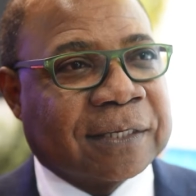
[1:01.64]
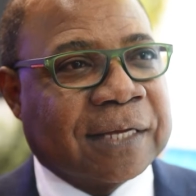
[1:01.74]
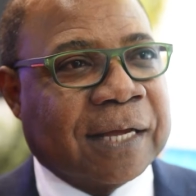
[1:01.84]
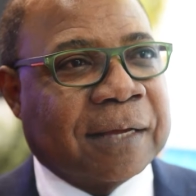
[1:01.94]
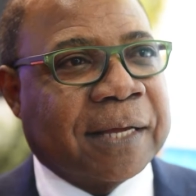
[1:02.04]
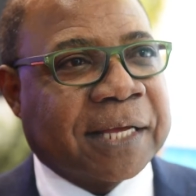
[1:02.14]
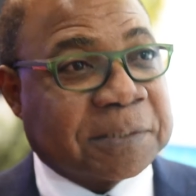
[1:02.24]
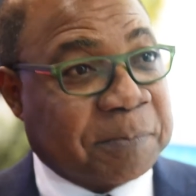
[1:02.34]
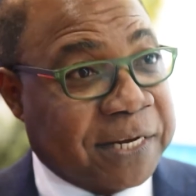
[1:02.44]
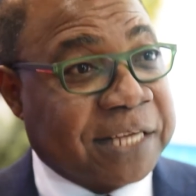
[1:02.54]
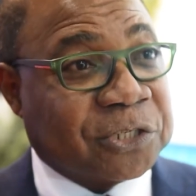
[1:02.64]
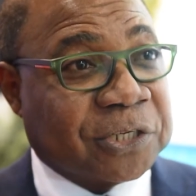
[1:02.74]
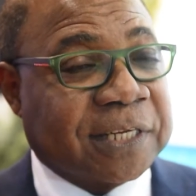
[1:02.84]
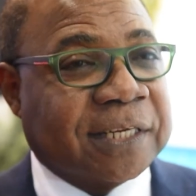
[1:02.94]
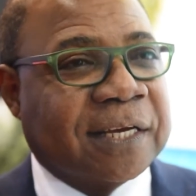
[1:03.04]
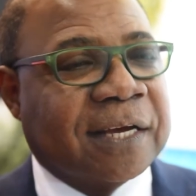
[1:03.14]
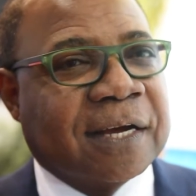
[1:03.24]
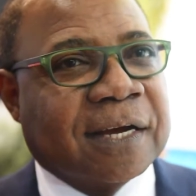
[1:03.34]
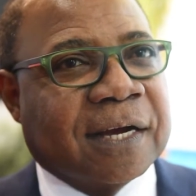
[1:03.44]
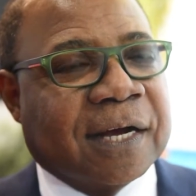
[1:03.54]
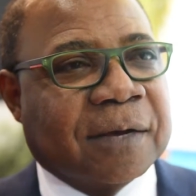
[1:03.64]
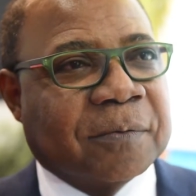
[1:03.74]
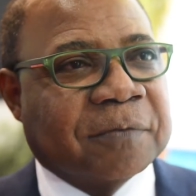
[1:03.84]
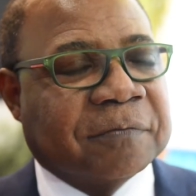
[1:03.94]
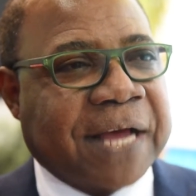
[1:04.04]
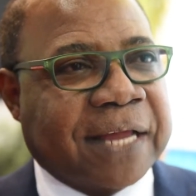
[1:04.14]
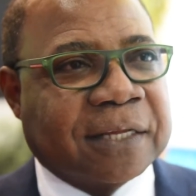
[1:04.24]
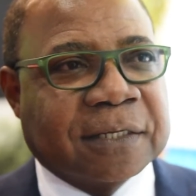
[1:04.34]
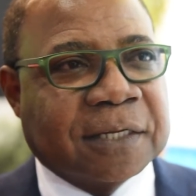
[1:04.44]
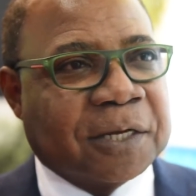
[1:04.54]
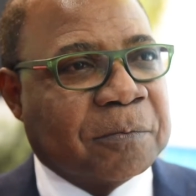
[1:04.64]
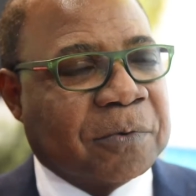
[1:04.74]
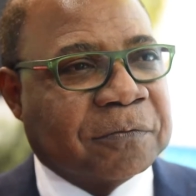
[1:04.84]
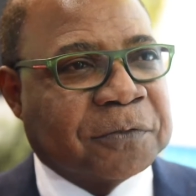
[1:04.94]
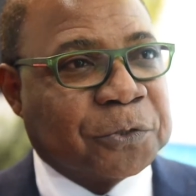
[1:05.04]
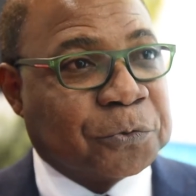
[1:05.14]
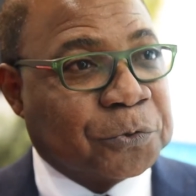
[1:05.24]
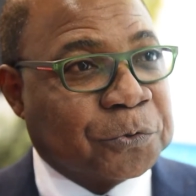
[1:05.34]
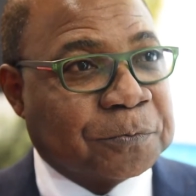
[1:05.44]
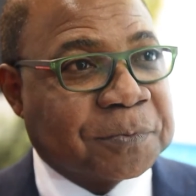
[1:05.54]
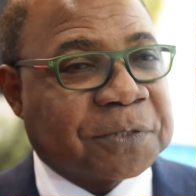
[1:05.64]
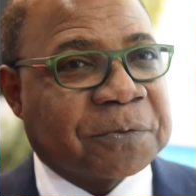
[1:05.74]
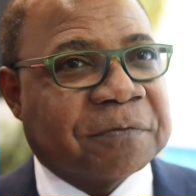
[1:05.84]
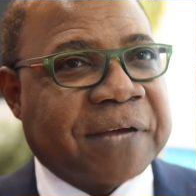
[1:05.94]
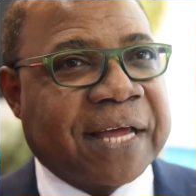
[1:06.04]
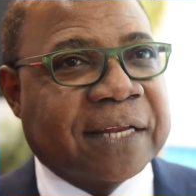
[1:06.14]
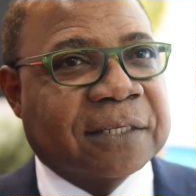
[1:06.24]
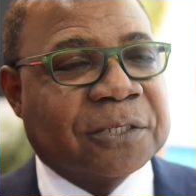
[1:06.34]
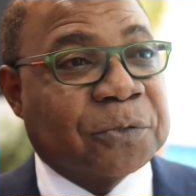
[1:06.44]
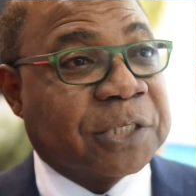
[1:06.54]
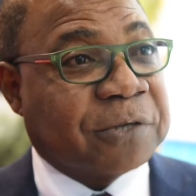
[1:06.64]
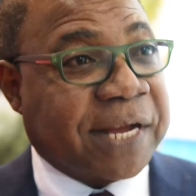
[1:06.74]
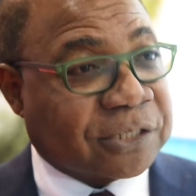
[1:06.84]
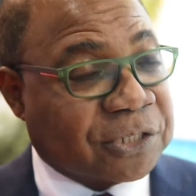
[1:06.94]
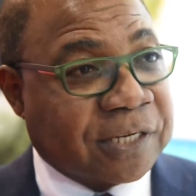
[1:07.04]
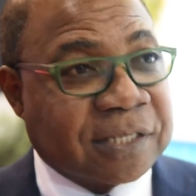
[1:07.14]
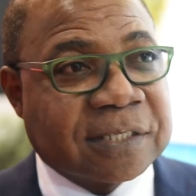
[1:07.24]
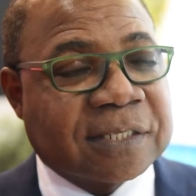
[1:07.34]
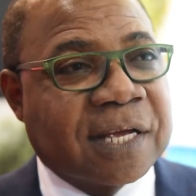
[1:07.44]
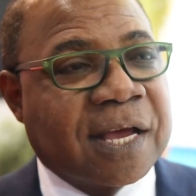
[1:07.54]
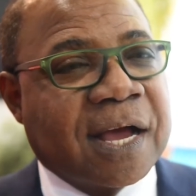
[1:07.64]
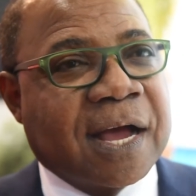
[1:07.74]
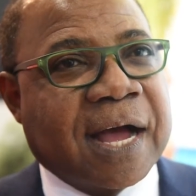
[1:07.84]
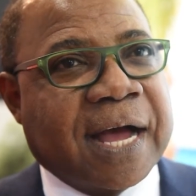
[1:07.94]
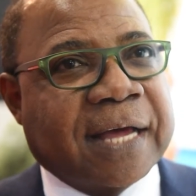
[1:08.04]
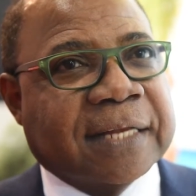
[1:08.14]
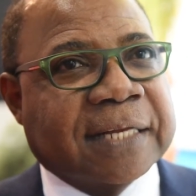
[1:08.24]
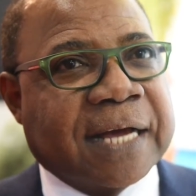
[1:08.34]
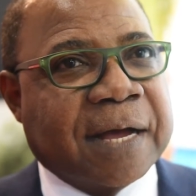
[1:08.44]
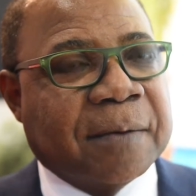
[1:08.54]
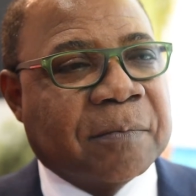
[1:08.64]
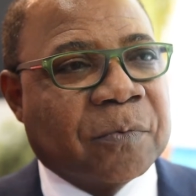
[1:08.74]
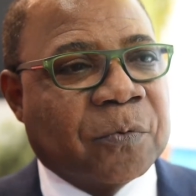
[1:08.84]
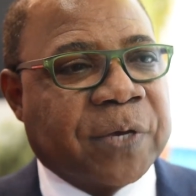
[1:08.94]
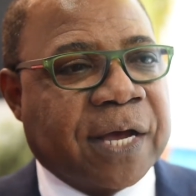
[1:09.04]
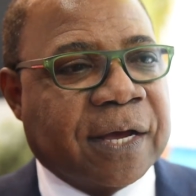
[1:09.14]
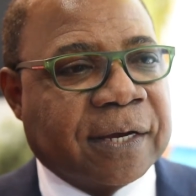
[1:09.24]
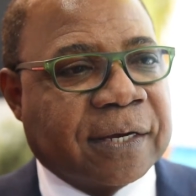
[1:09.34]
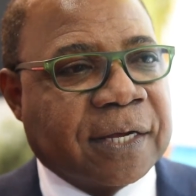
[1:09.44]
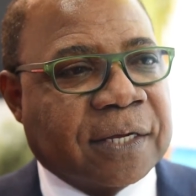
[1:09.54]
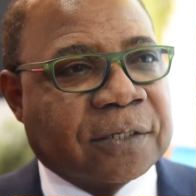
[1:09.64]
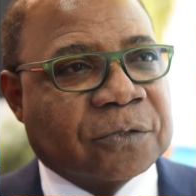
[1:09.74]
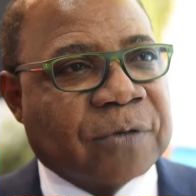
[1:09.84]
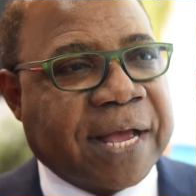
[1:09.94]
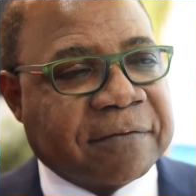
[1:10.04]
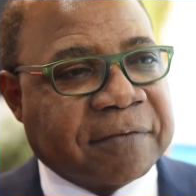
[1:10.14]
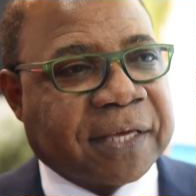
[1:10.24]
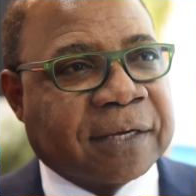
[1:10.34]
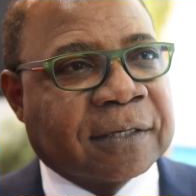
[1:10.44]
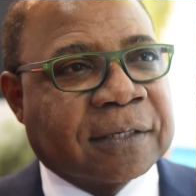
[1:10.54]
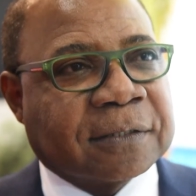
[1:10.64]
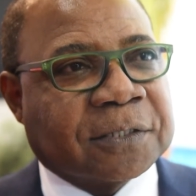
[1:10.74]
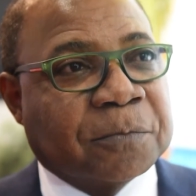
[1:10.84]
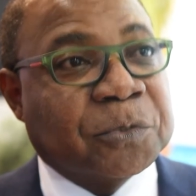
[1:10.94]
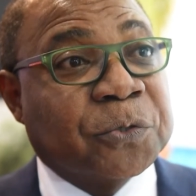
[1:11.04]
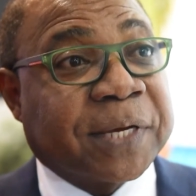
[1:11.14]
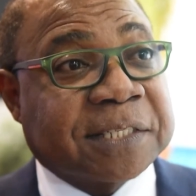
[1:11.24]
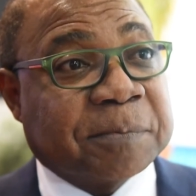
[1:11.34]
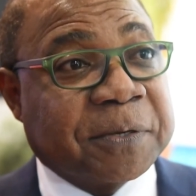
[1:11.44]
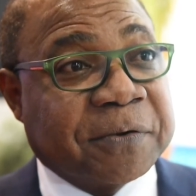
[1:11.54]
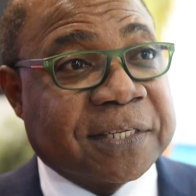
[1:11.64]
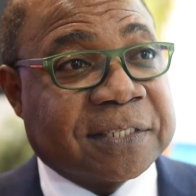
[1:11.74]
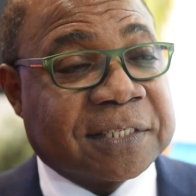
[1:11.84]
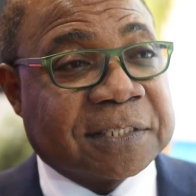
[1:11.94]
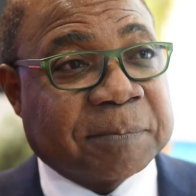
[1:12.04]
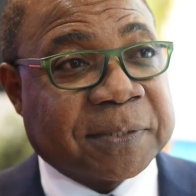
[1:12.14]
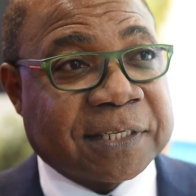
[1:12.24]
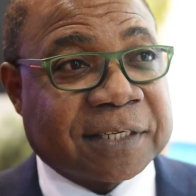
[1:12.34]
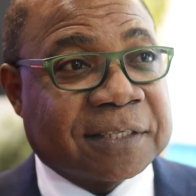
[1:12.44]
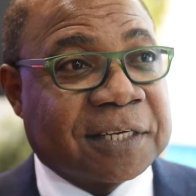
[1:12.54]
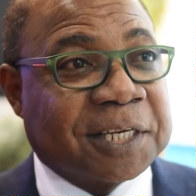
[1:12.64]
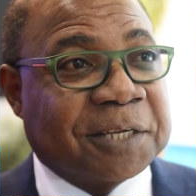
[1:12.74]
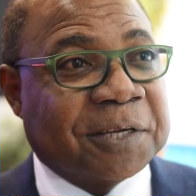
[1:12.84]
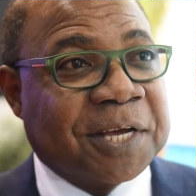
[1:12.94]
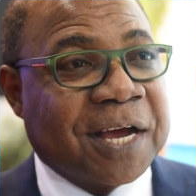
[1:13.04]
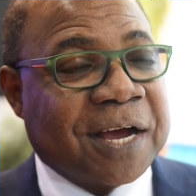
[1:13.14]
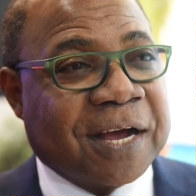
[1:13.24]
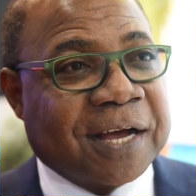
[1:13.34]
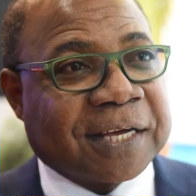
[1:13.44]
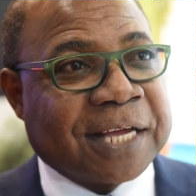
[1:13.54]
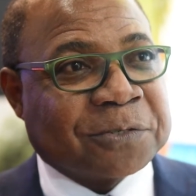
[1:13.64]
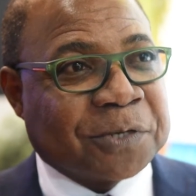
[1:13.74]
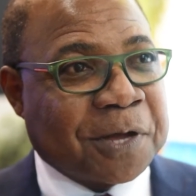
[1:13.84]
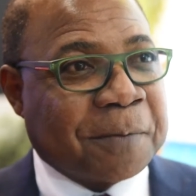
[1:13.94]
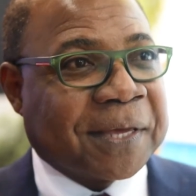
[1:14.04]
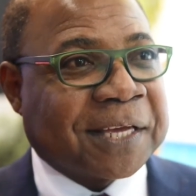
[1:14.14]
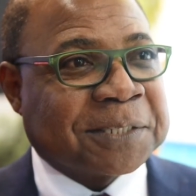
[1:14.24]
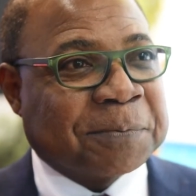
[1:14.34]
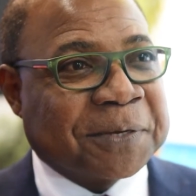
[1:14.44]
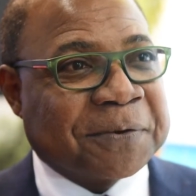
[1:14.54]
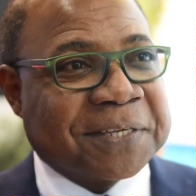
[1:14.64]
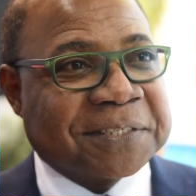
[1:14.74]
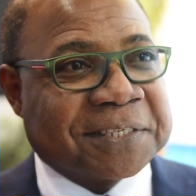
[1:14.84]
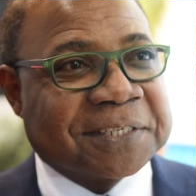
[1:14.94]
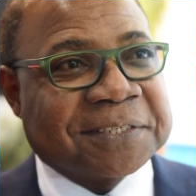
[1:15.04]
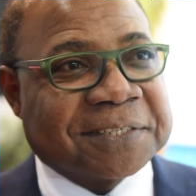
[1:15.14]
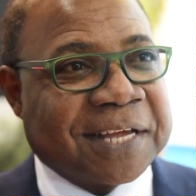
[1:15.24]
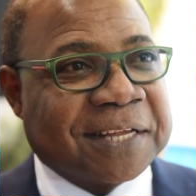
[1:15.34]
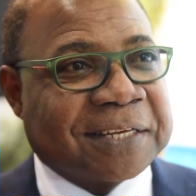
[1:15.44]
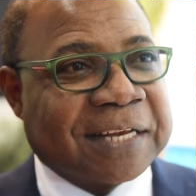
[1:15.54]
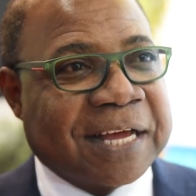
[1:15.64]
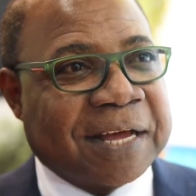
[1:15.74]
exponentially. We've added a number of new rooms, we've added new attractions, and we are driving some new experiences, particularly gastronomic experiences and